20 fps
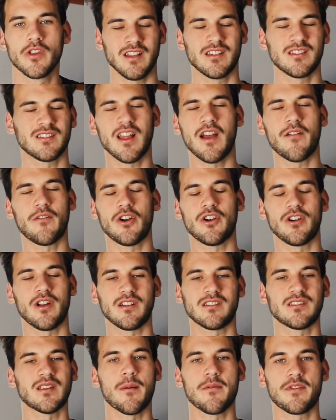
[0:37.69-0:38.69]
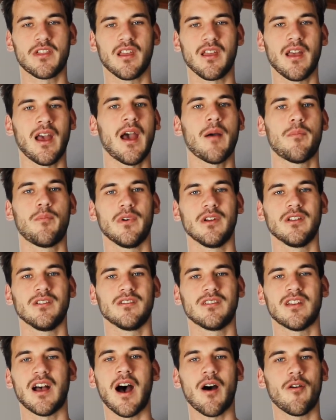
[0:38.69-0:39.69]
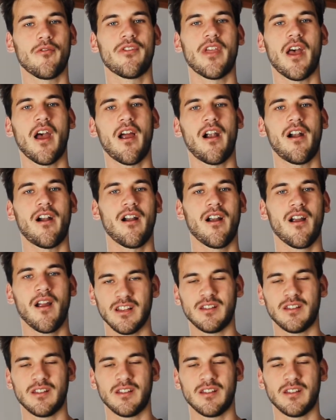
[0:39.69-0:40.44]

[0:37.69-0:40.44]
It's never that something happened out there